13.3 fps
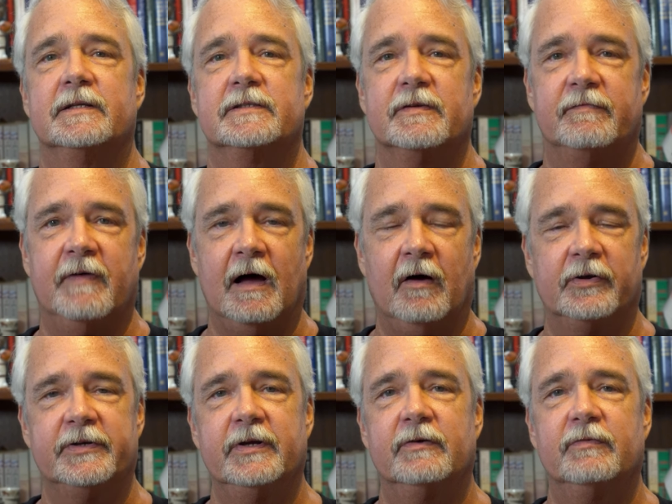It's a
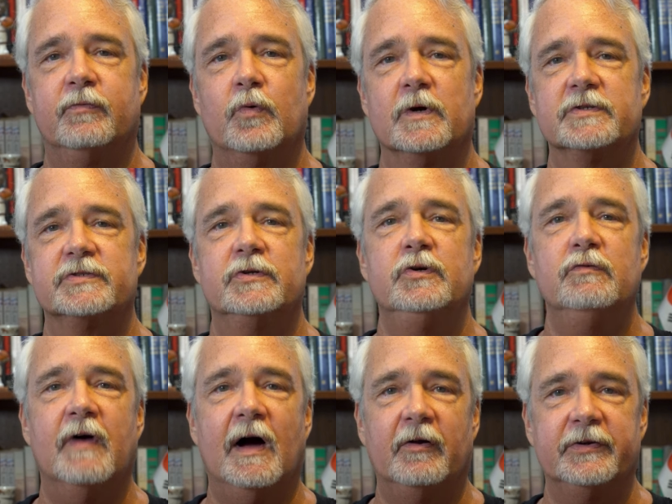volunteer force.
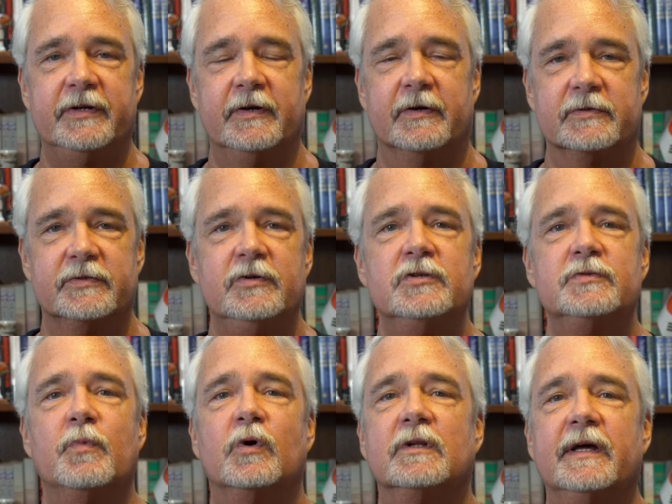Who volunteers?
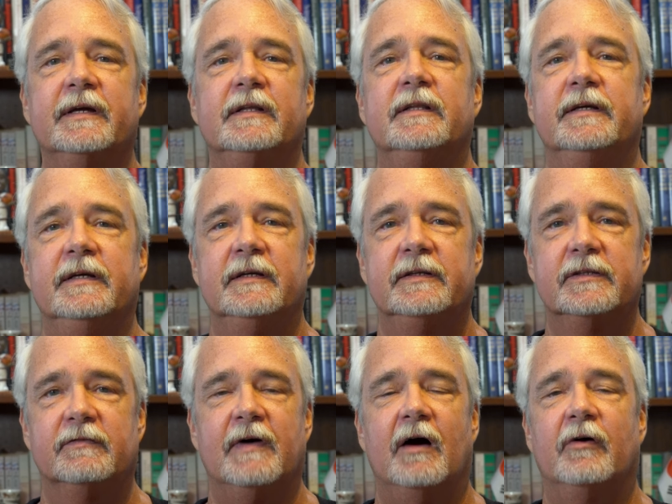Who's more likely
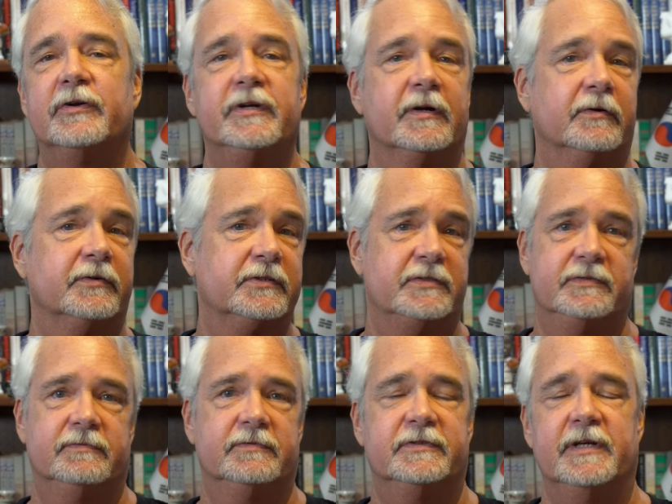to volunteer,
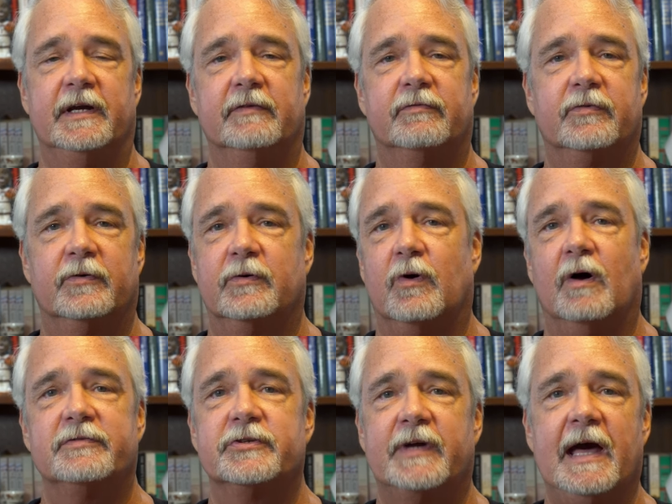say, for
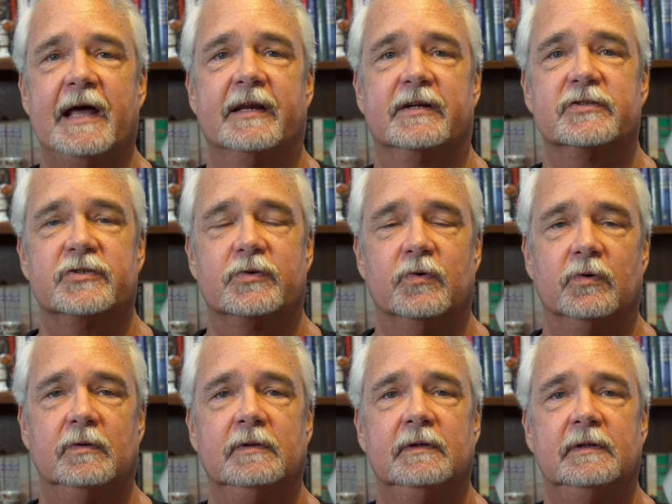officer candidate school?